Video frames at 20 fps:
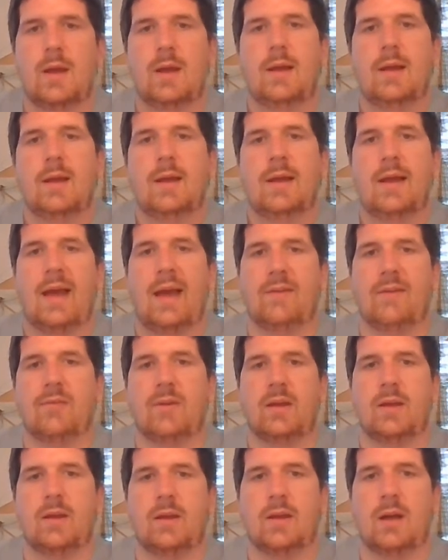
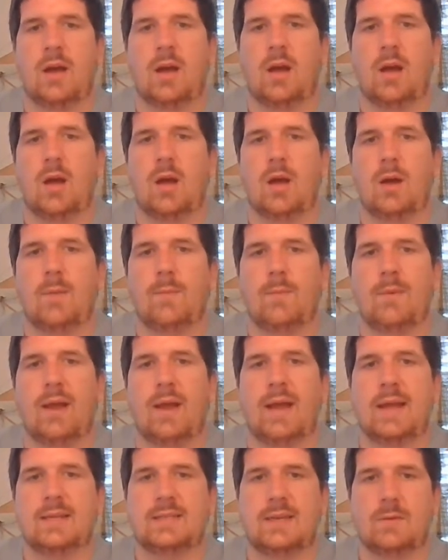having
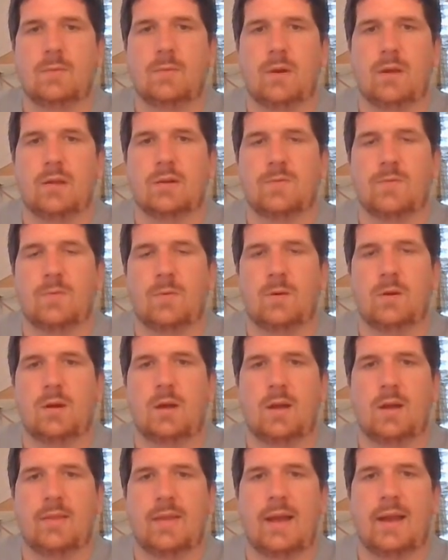18-wheelers
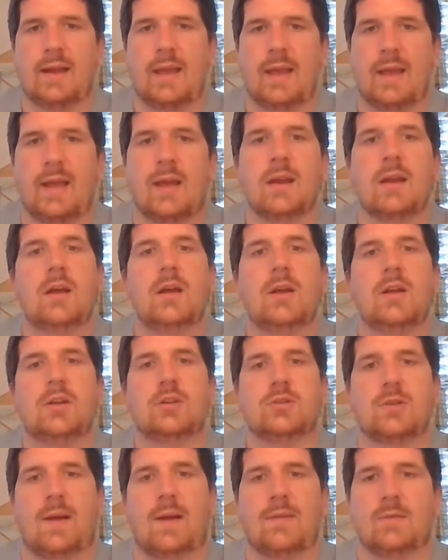that can
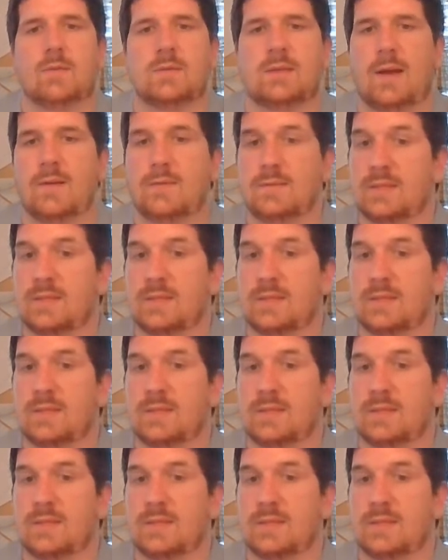drive themselves.